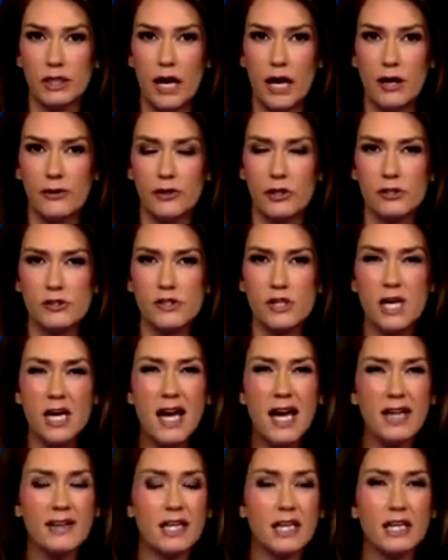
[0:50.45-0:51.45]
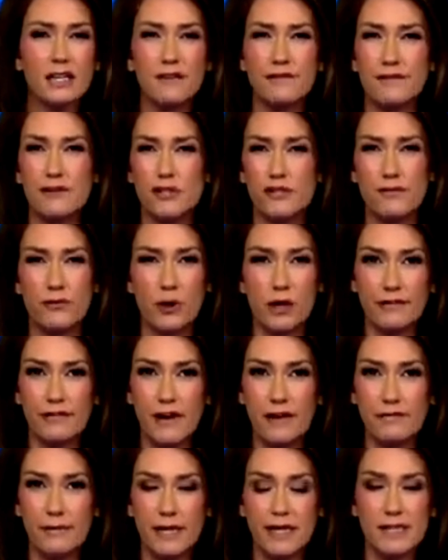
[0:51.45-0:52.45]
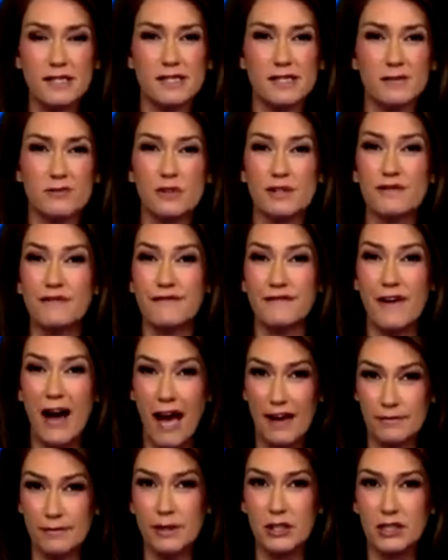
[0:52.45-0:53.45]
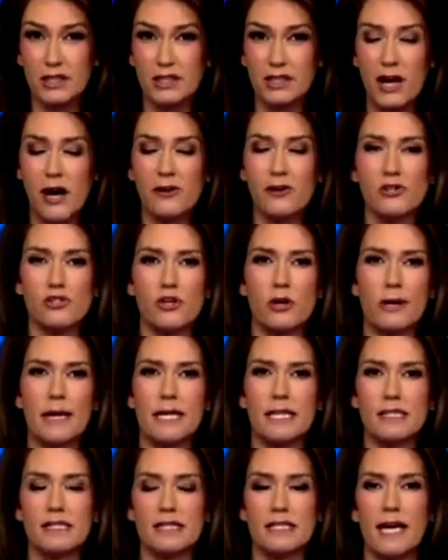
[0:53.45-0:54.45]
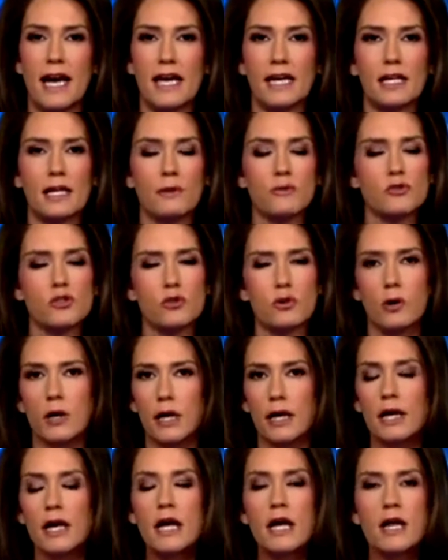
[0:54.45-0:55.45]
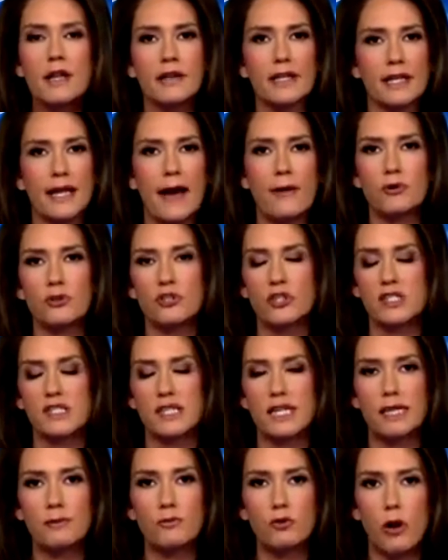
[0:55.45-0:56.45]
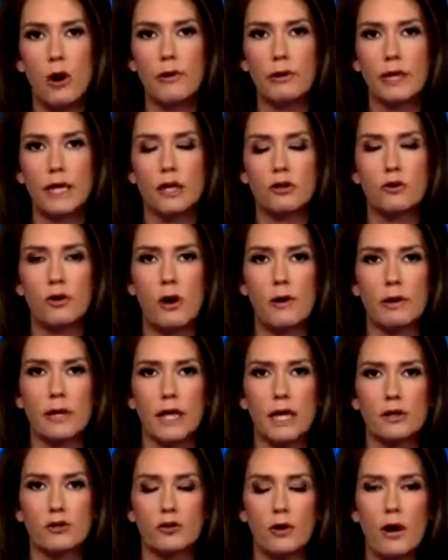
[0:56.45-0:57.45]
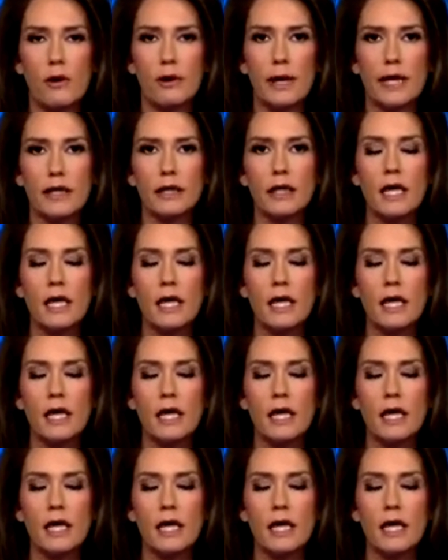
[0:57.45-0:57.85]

I think in the first 45 minutes, it was $5 million already today, and I'm sure that will just keep growing and growing and growing.